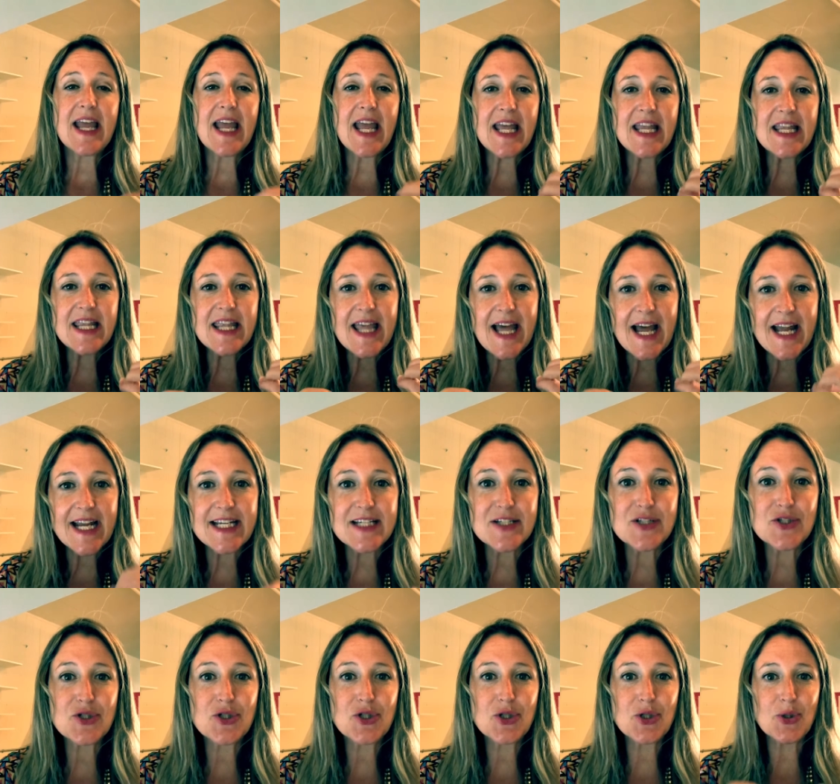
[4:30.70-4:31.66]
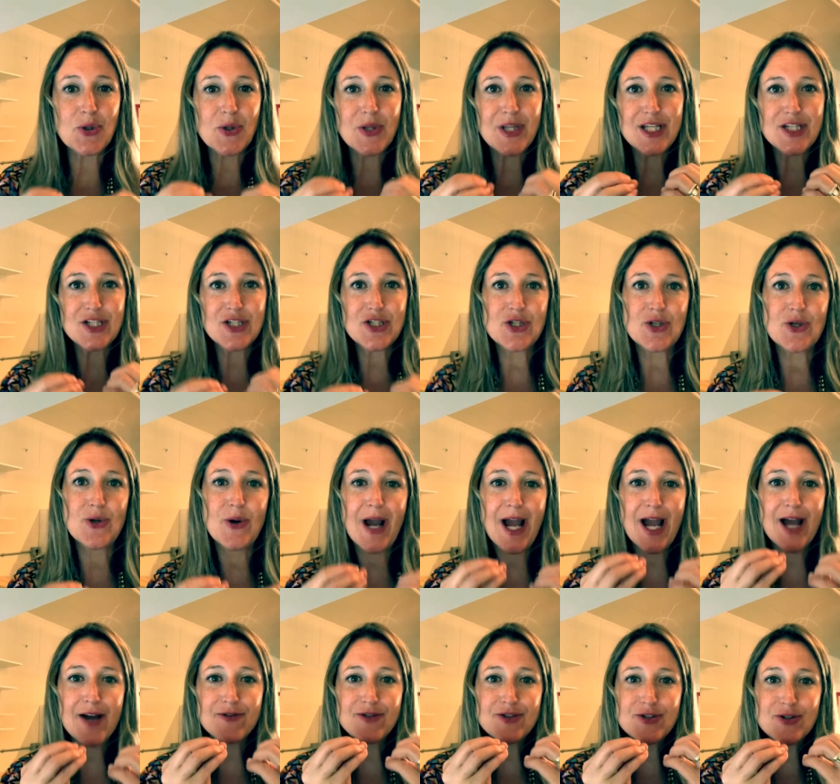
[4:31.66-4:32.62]
And that is true. These two
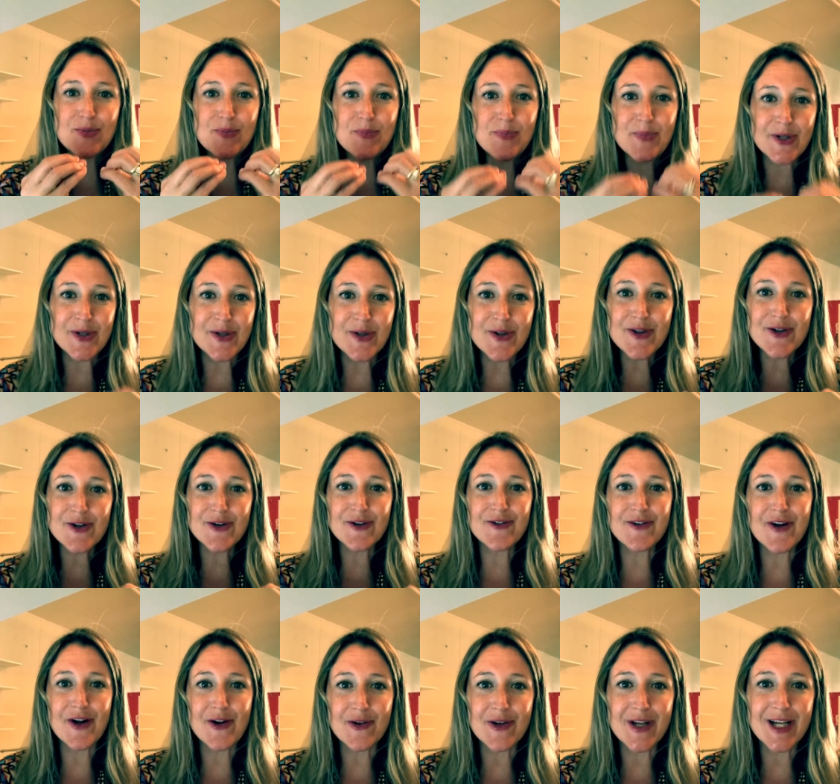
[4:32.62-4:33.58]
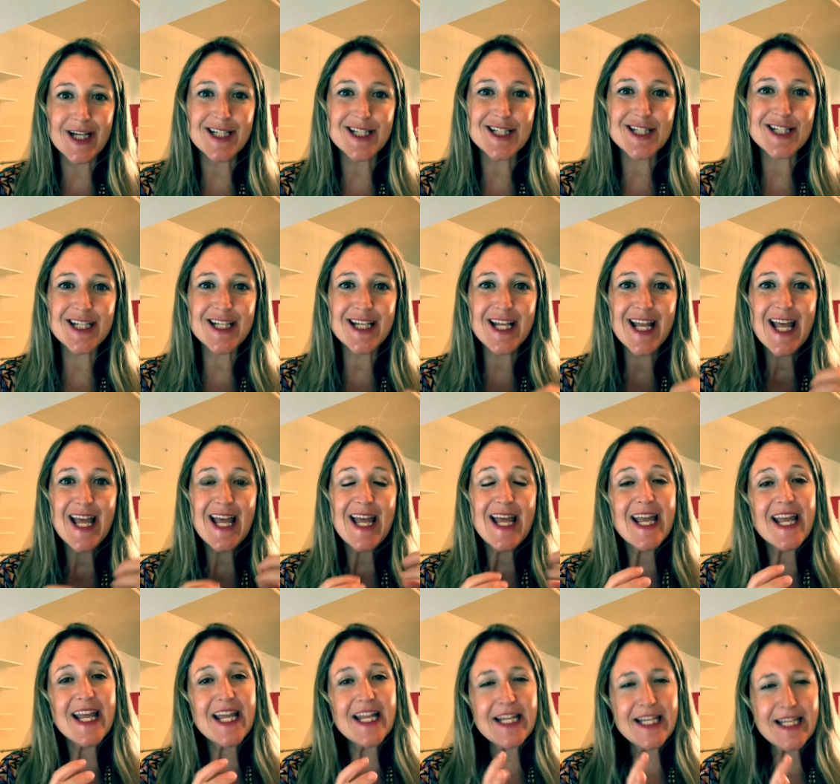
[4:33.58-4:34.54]
have to build their foundation.
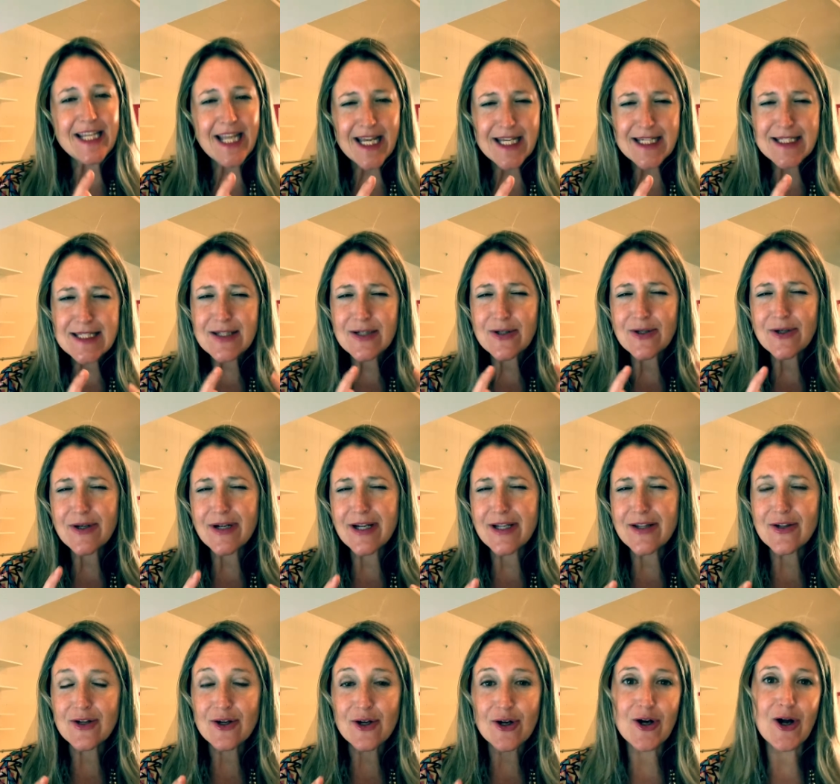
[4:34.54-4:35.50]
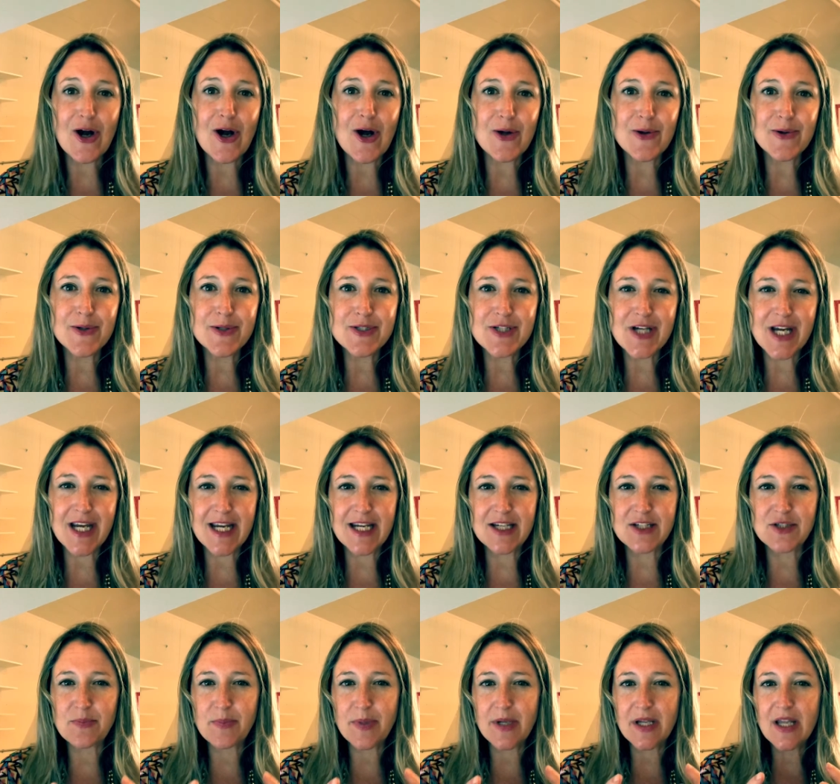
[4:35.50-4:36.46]
And yes, they're in their college
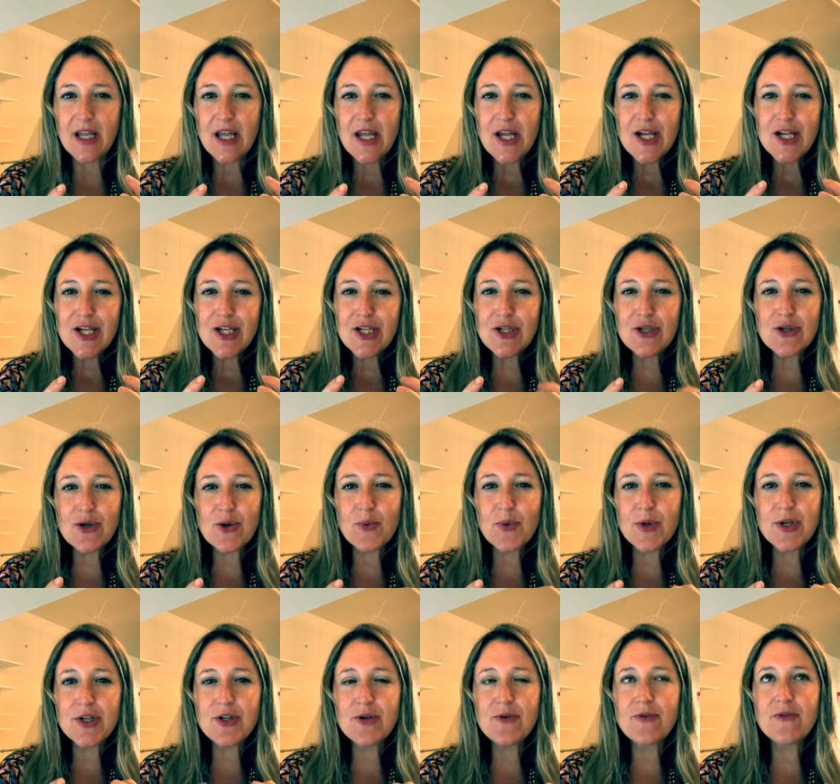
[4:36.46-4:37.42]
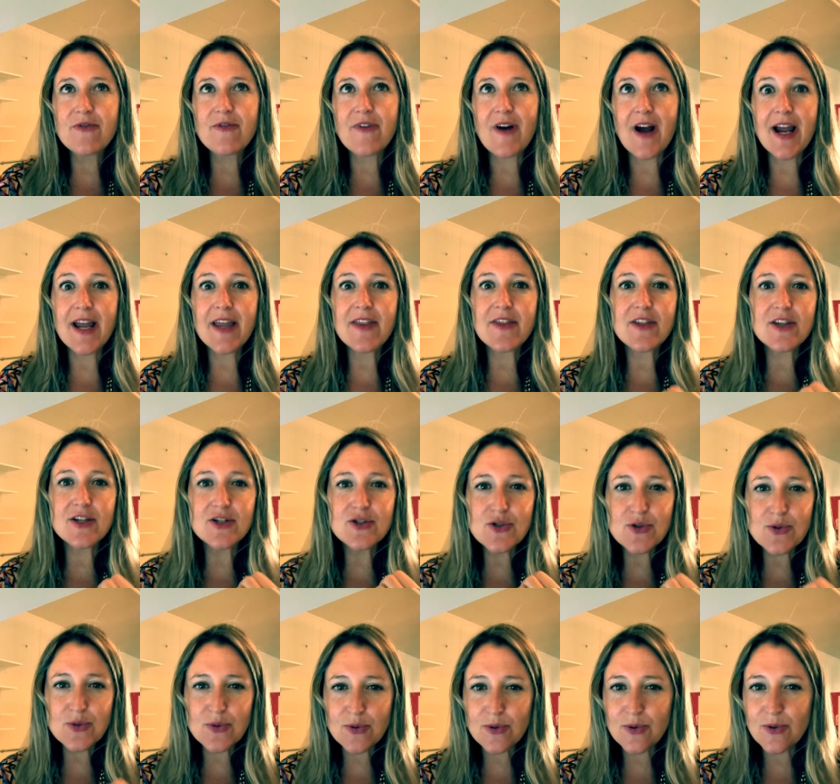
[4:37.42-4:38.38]
age, but you know, when you find the
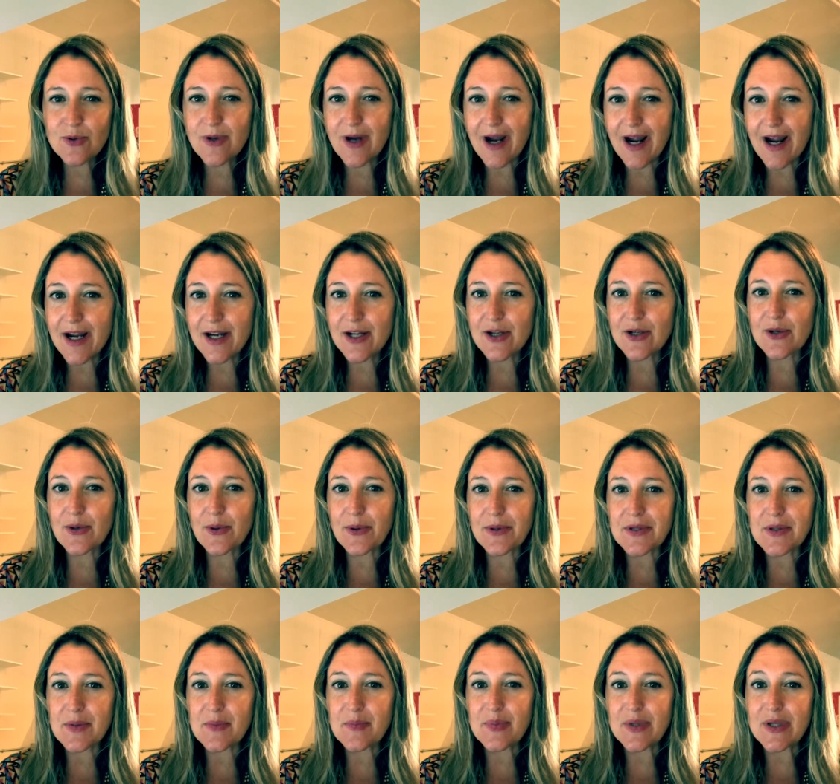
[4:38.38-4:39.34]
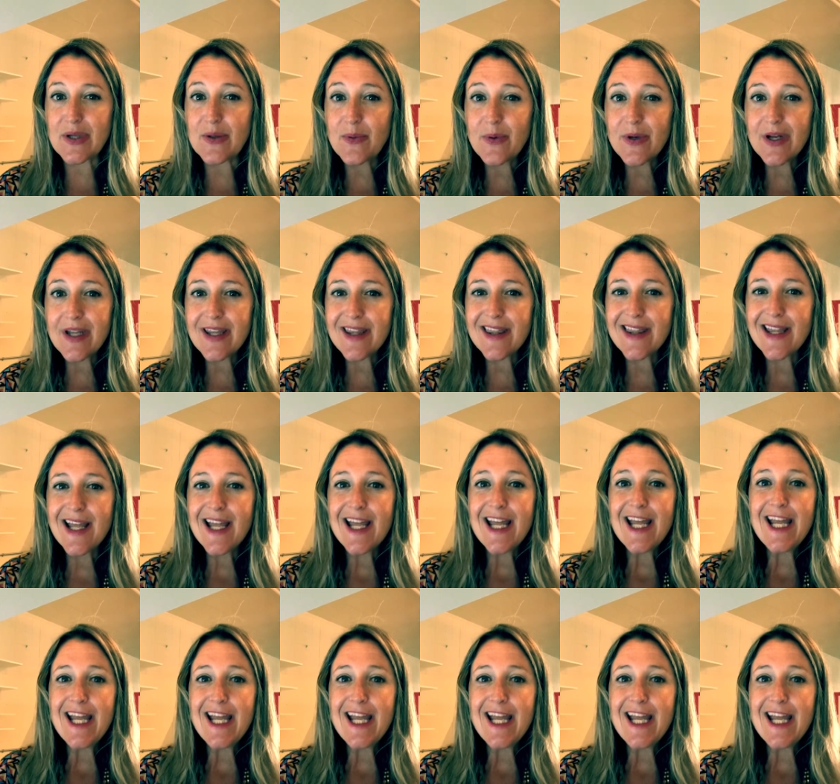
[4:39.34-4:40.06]
true guy you're going to be with